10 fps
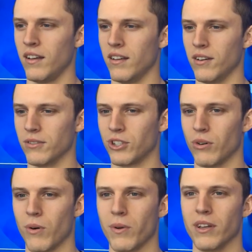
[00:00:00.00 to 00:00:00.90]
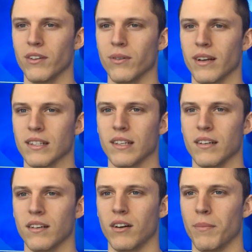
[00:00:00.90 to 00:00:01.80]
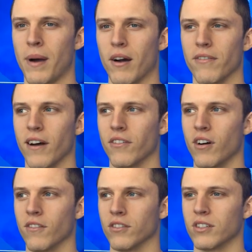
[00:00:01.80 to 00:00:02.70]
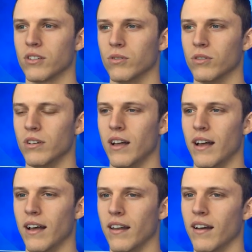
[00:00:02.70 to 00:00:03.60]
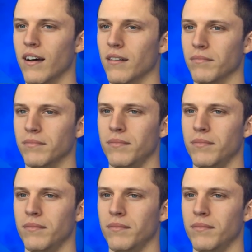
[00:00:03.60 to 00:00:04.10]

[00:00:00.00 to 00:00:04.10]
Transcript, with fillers: you know, show what we can do against a you know a Power Five conference school. And um,